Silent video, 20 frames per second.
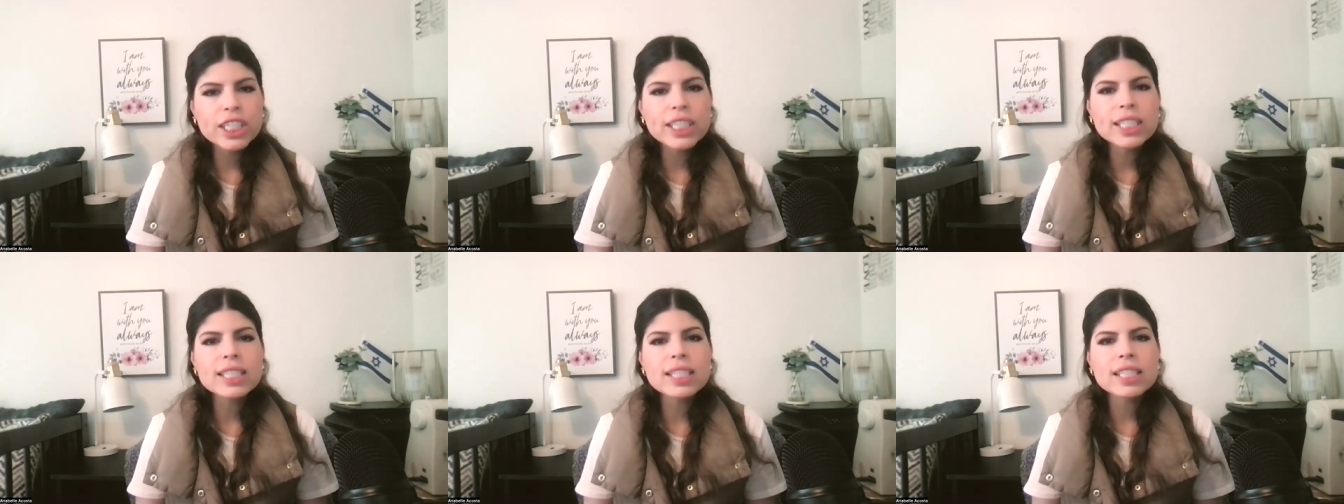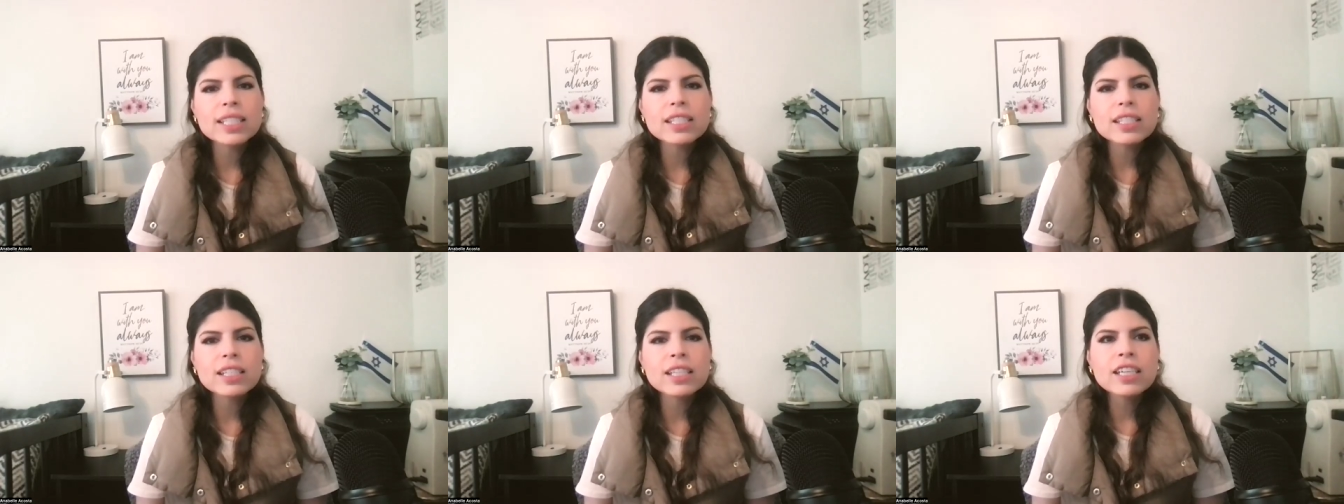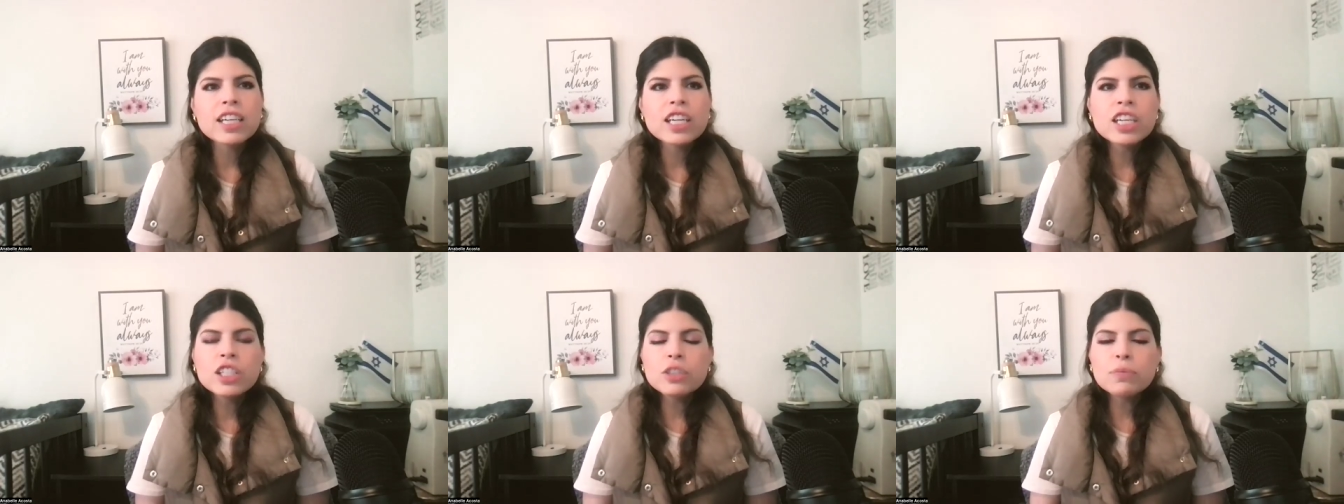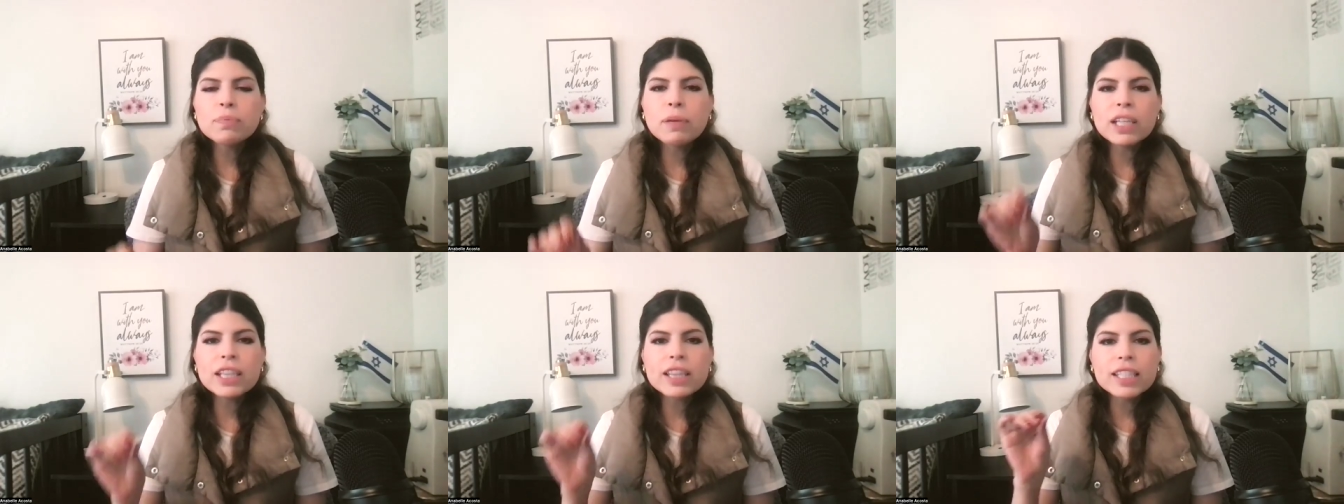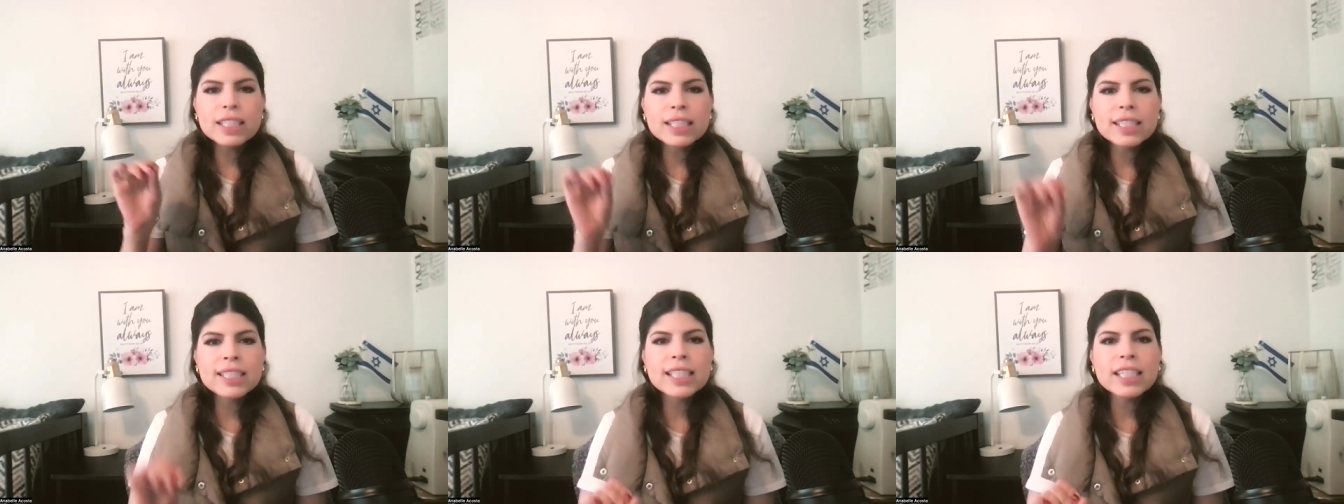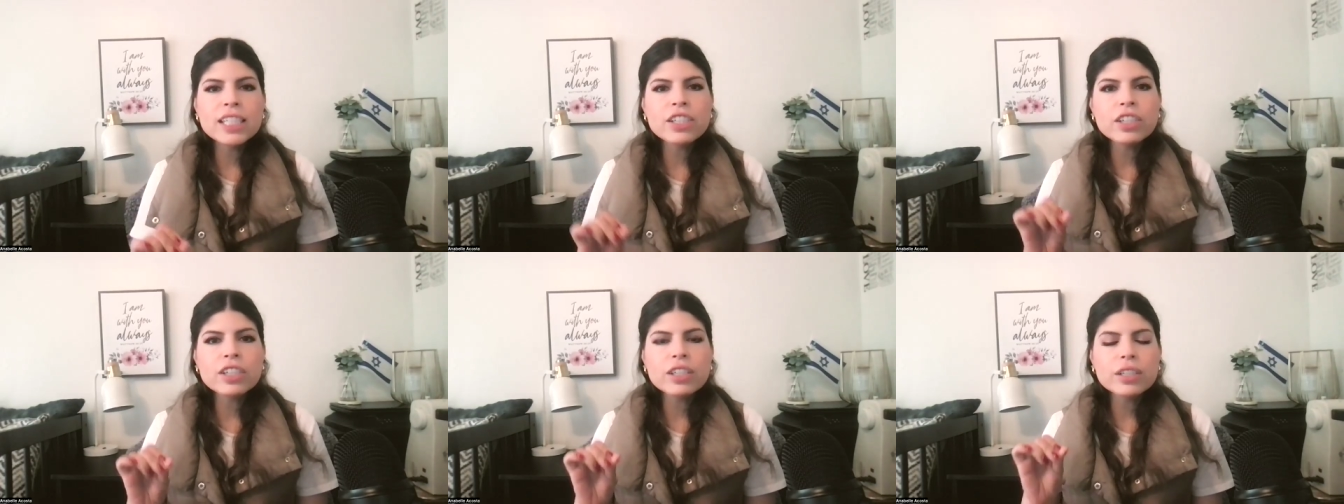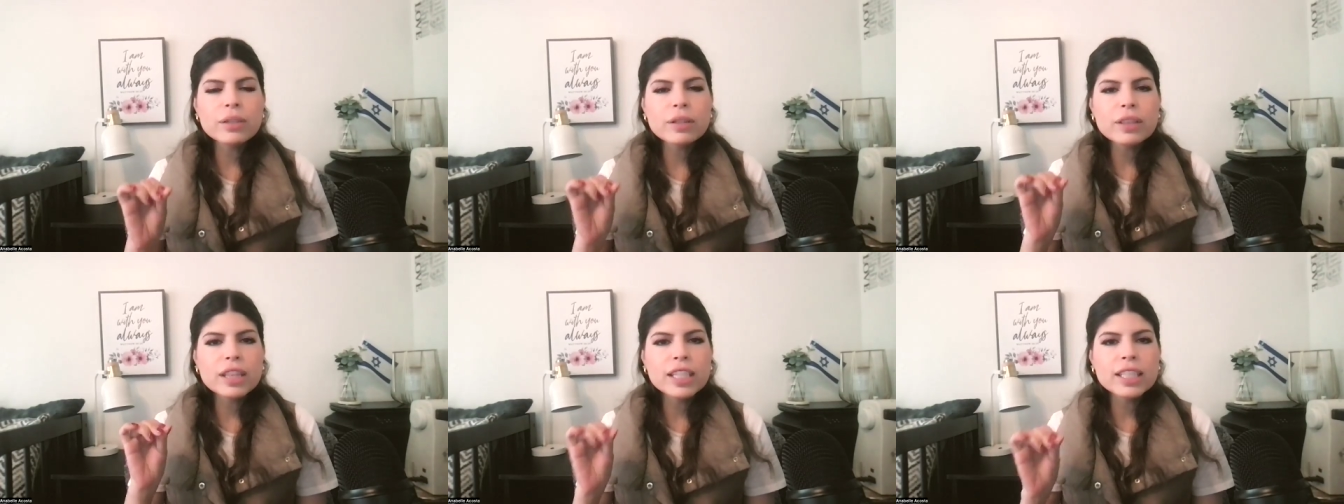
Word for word: Jesus. But the sinner